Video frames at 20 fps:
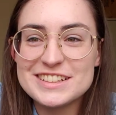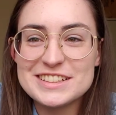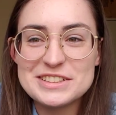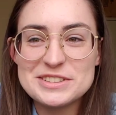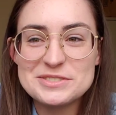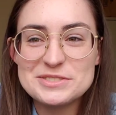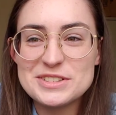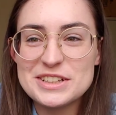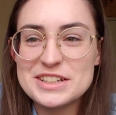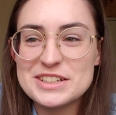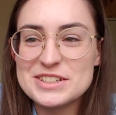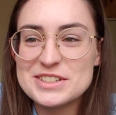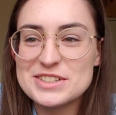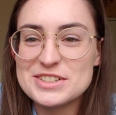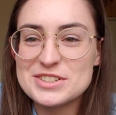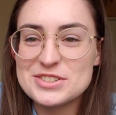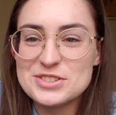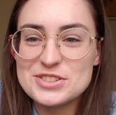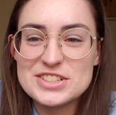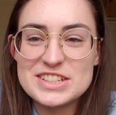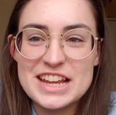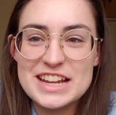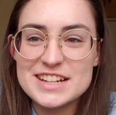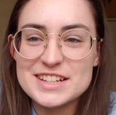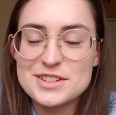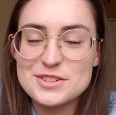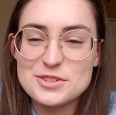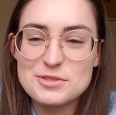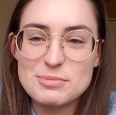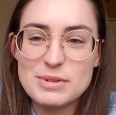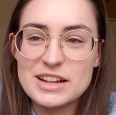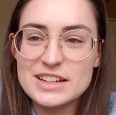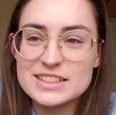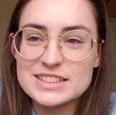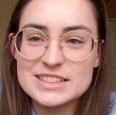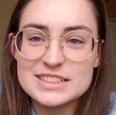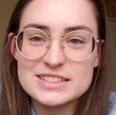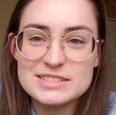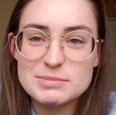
out flyers and just standing there smiling,